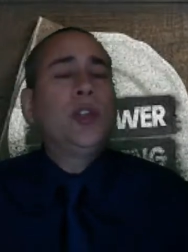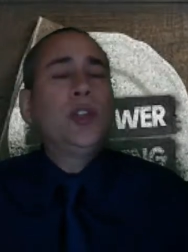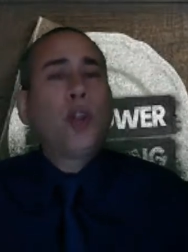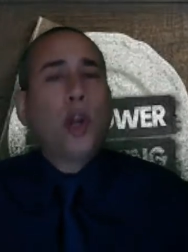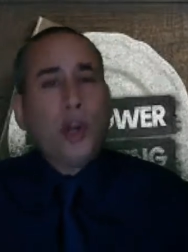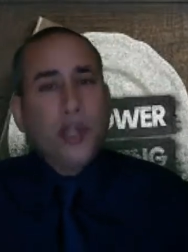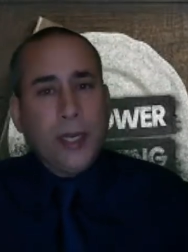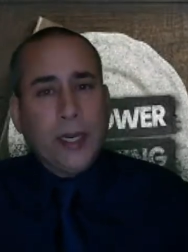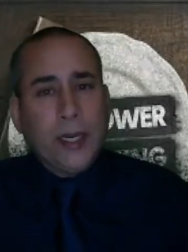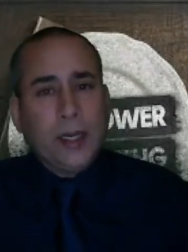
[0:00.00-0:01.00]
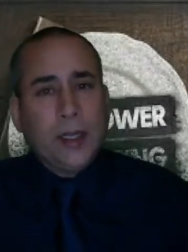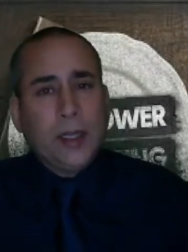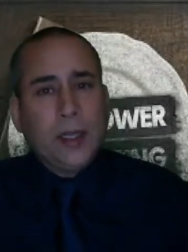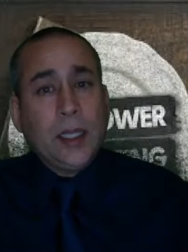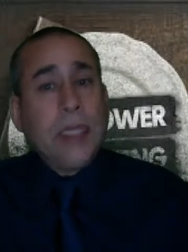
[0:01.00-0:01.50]
turn ye
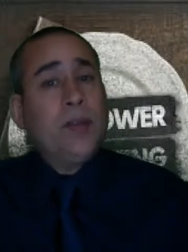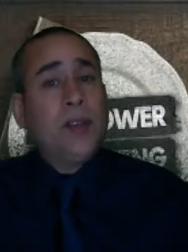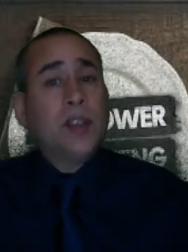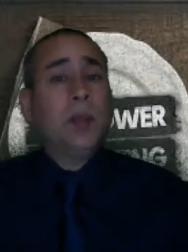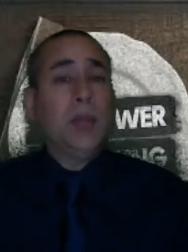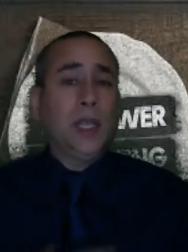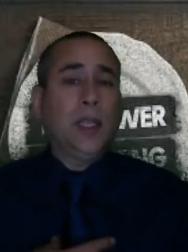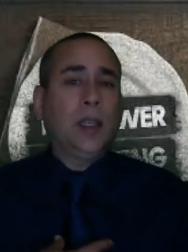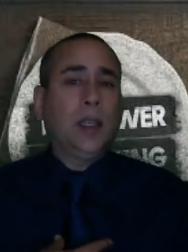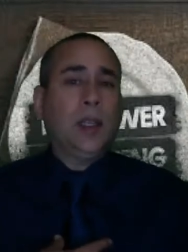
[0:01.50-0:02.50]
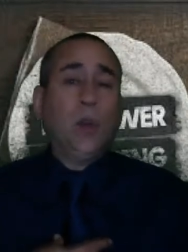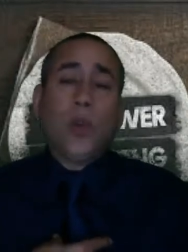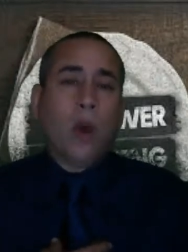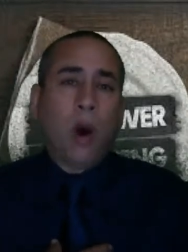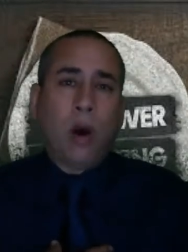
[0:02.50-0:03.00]
even to me
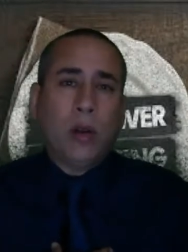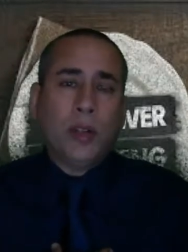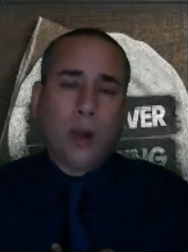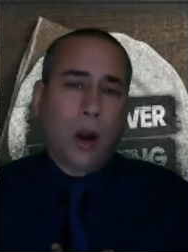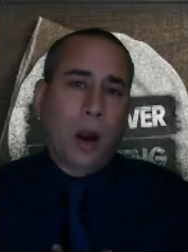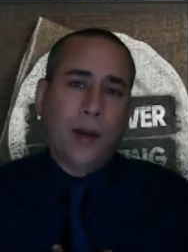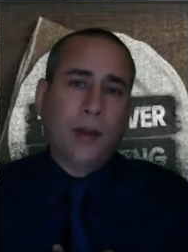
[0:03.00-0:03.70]
with all your heart,